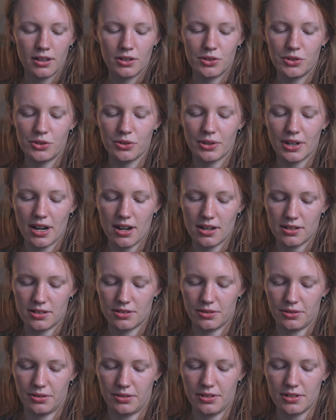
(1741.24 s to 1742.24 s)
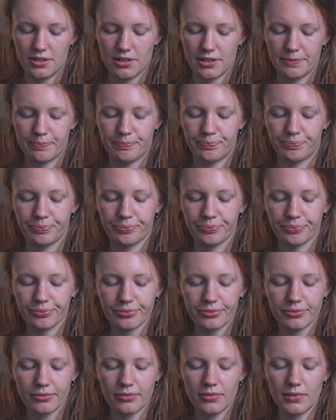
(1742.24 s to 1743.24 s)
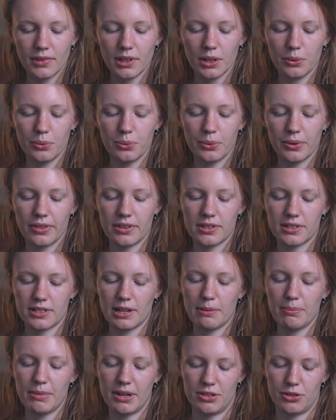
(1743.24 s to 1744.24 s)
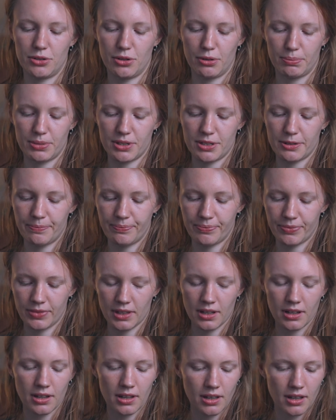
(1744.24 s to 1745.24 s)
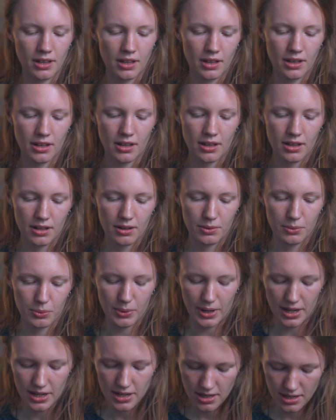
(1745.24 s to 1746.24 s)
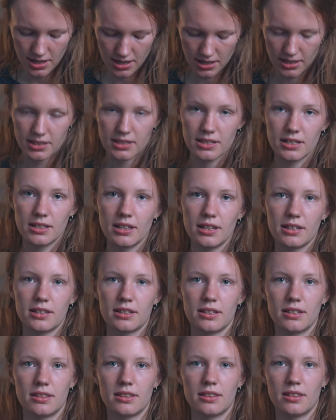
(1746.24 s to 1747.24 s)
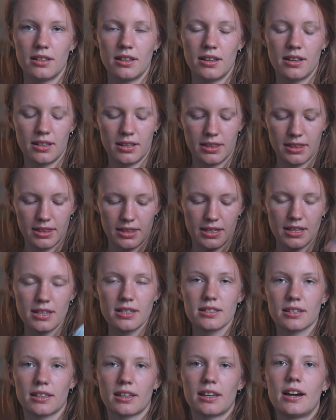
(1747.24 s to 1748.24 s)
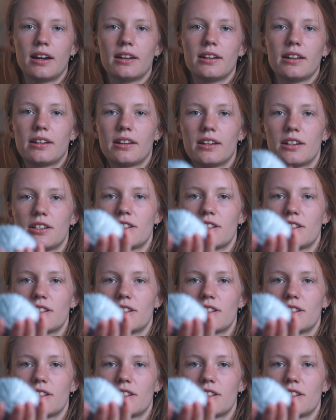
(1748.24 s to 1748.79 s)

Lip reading: new cast-ons with summer tops. One is knit in this yarn that I